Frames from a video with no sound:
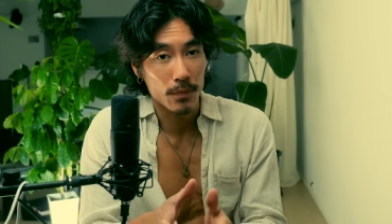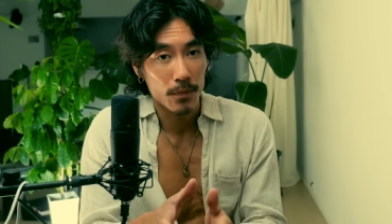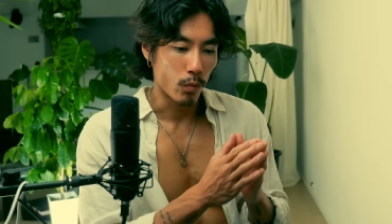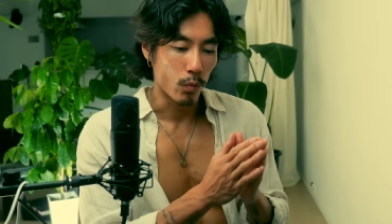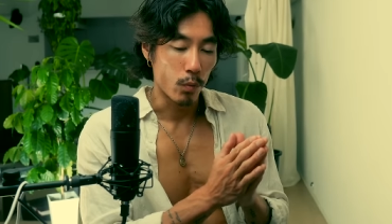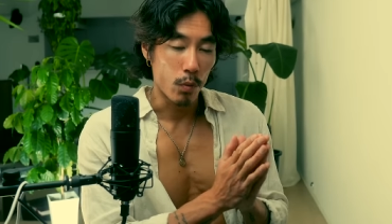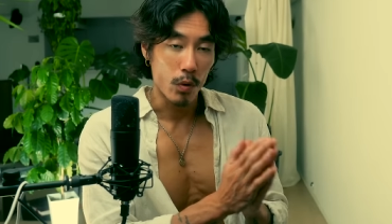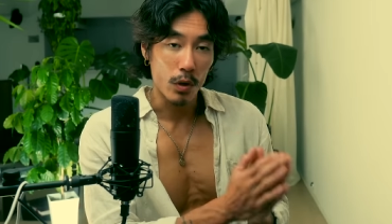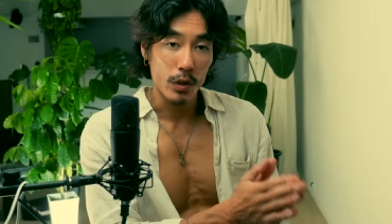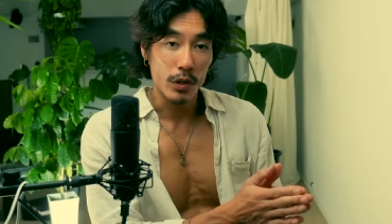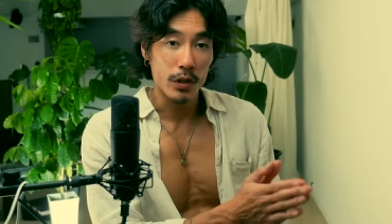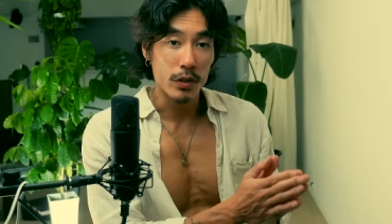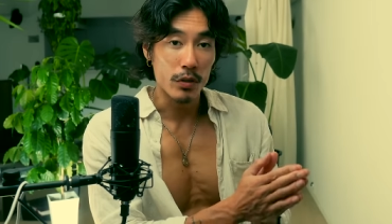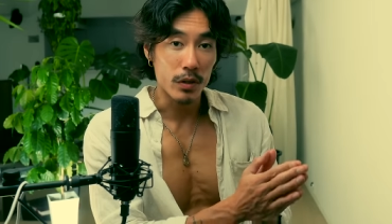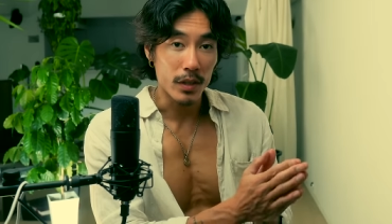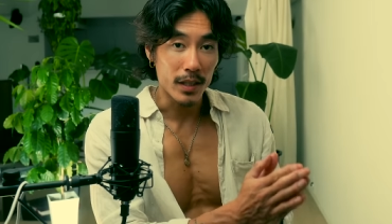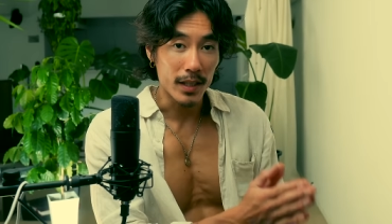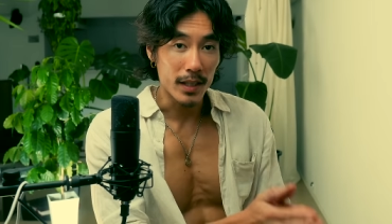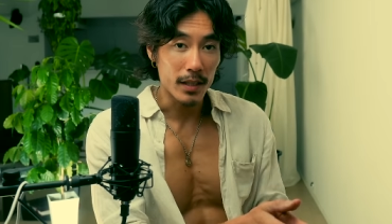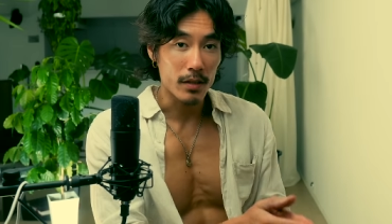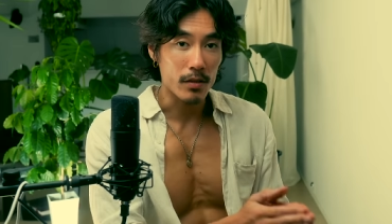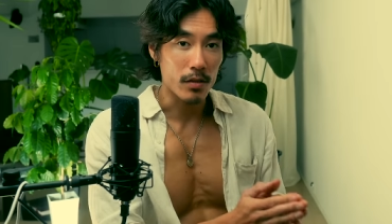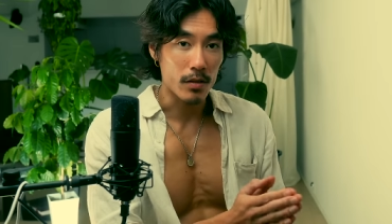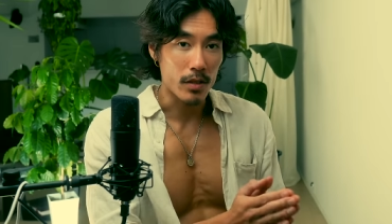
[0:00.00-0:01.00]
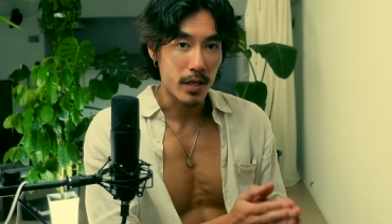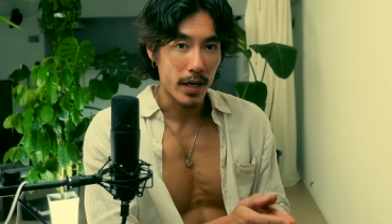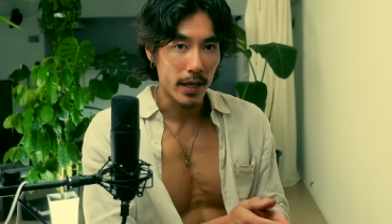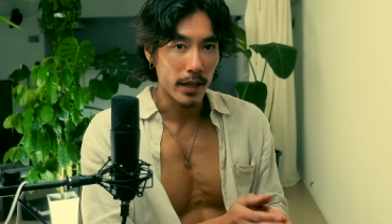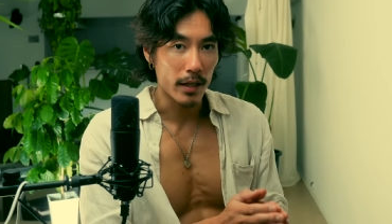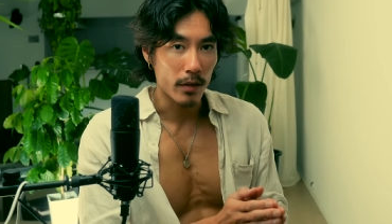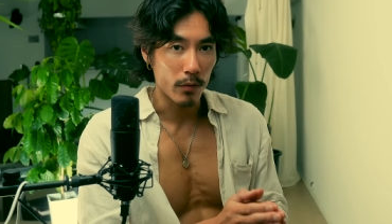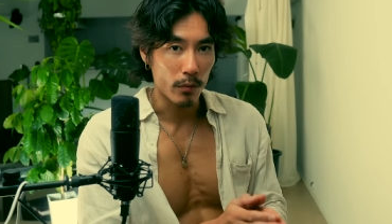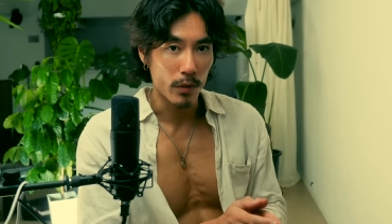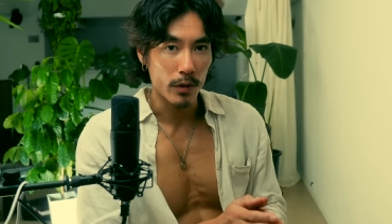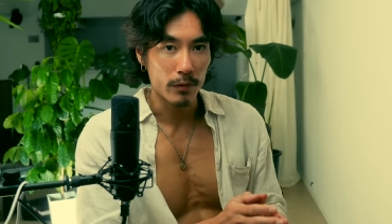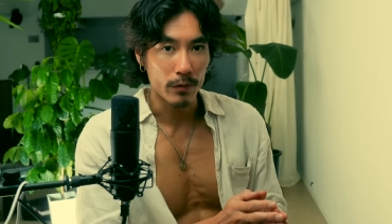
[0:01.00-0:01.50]
What you need to
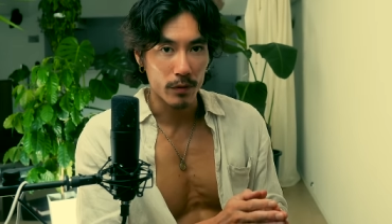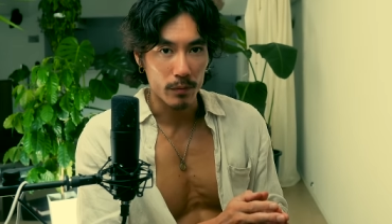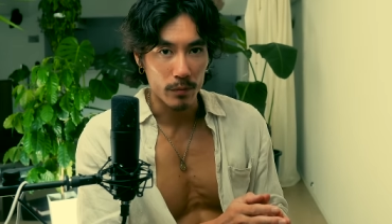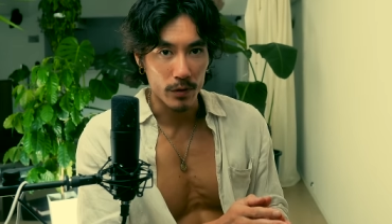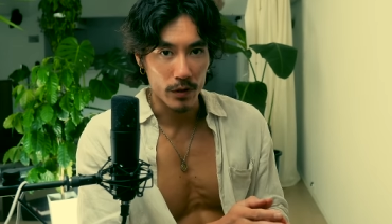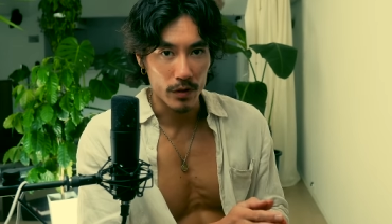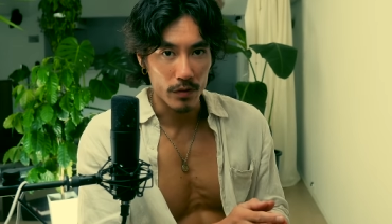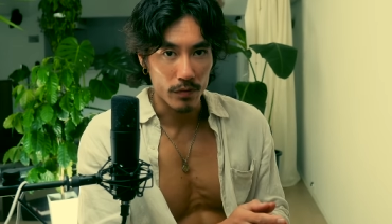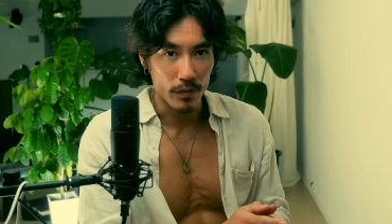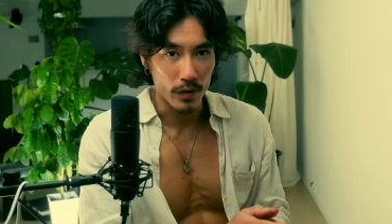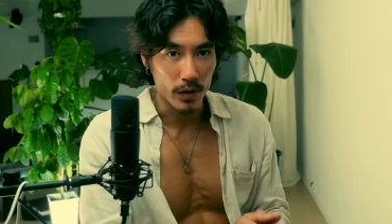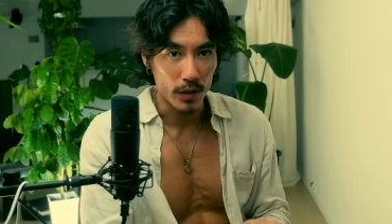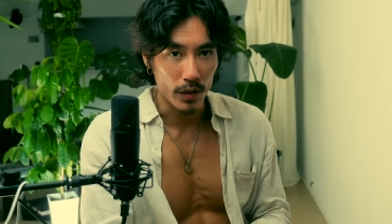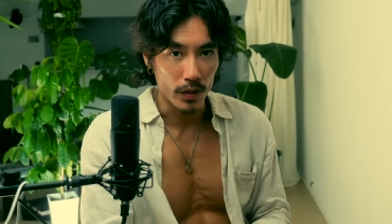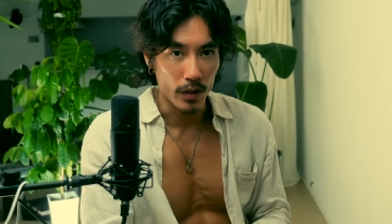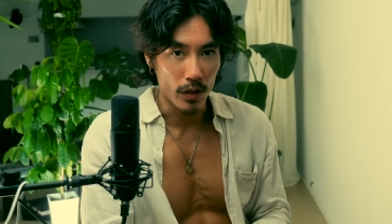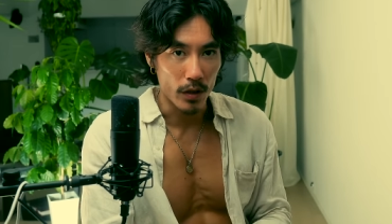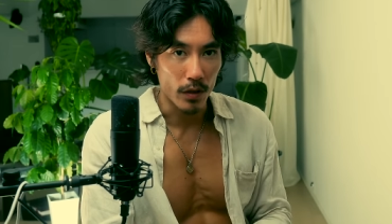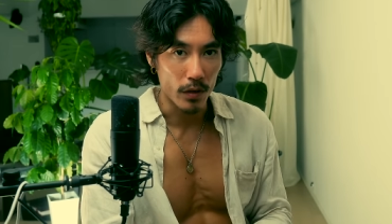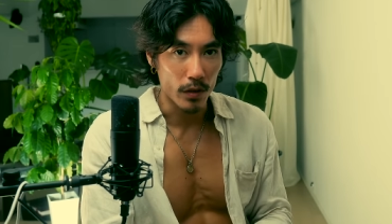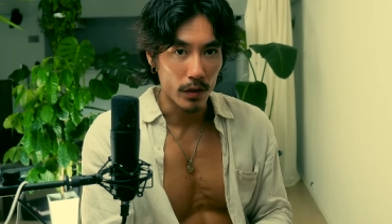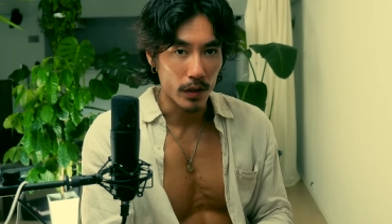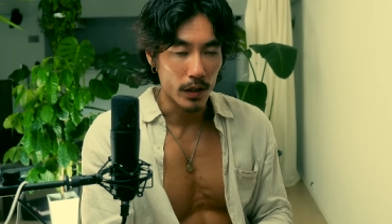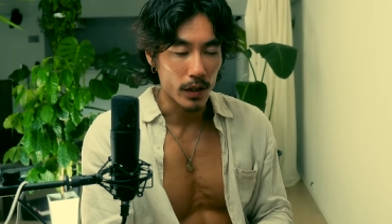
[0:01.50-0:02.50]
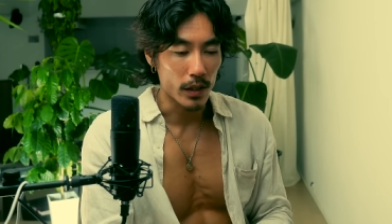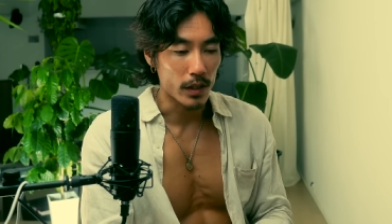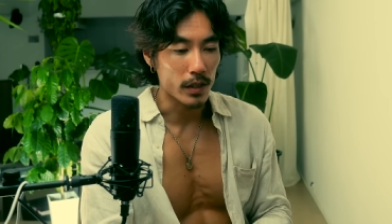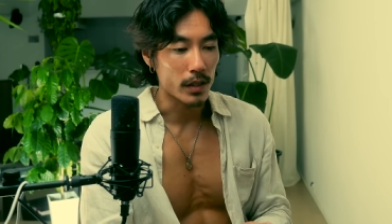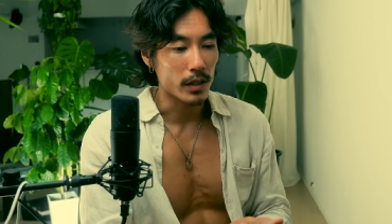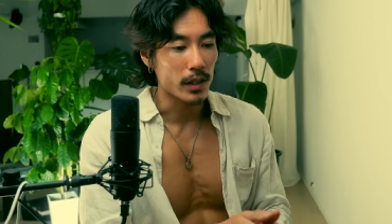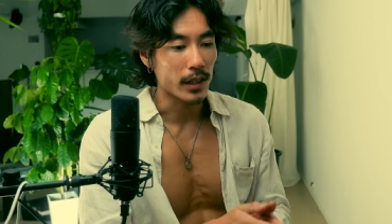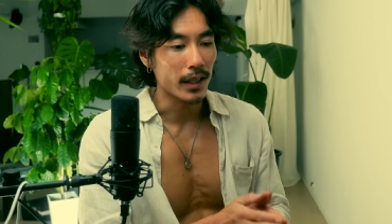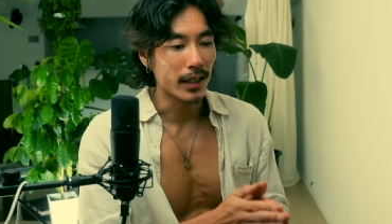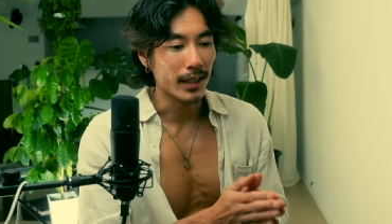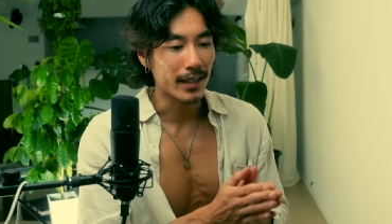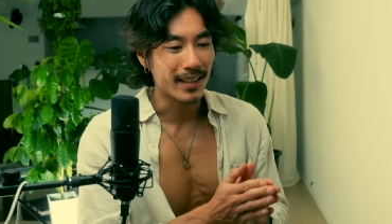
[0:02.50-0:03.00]
take away from this video
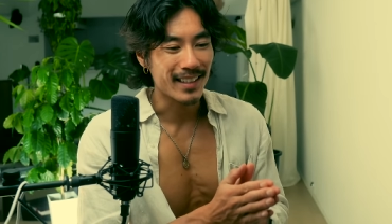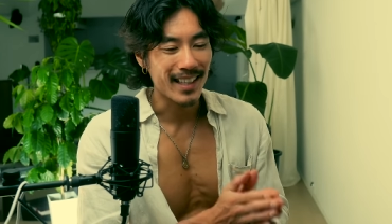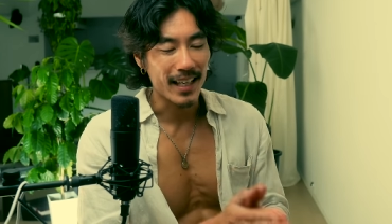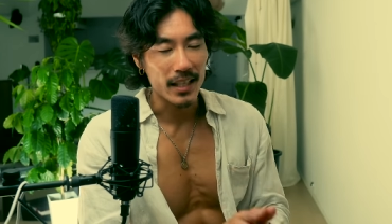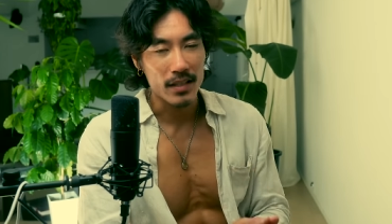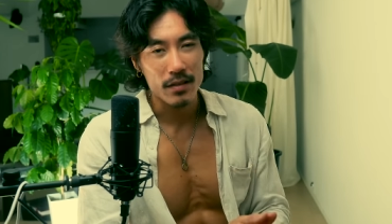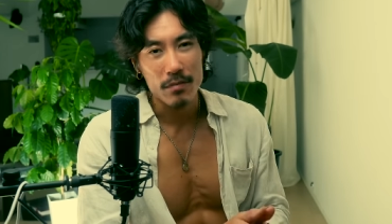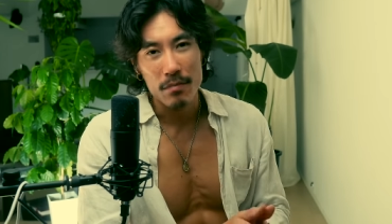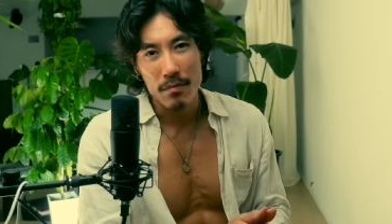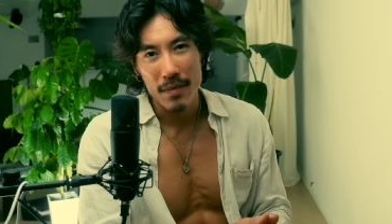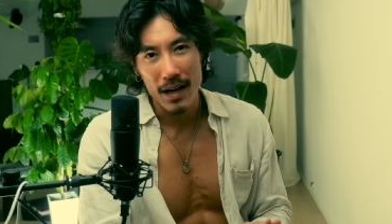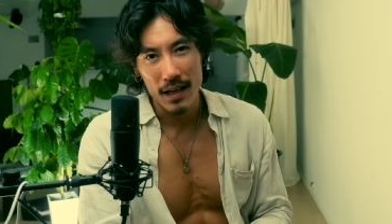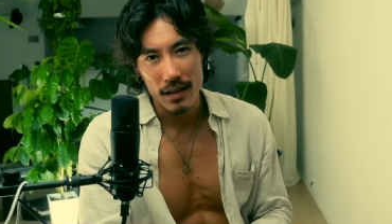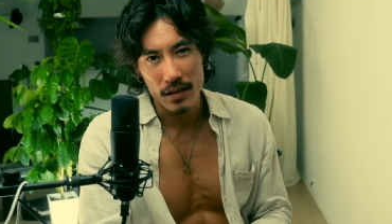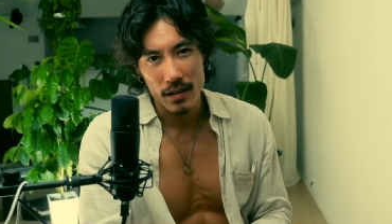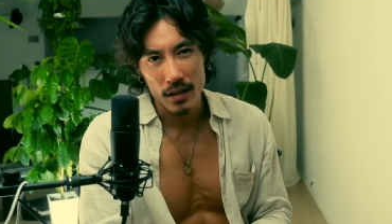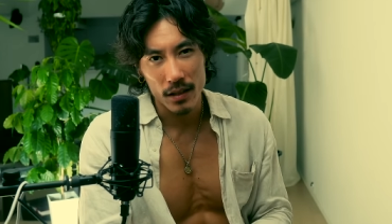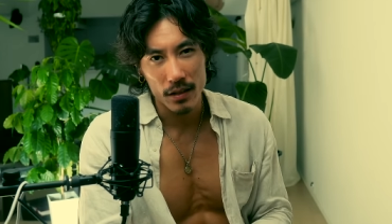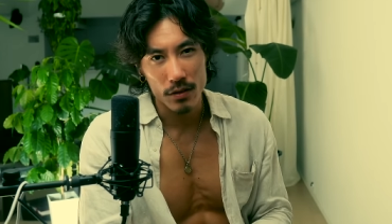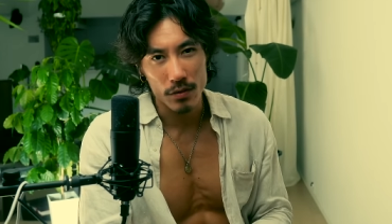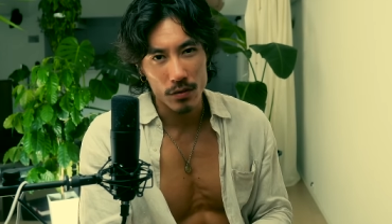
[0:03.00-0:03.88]
is it doesn't matter,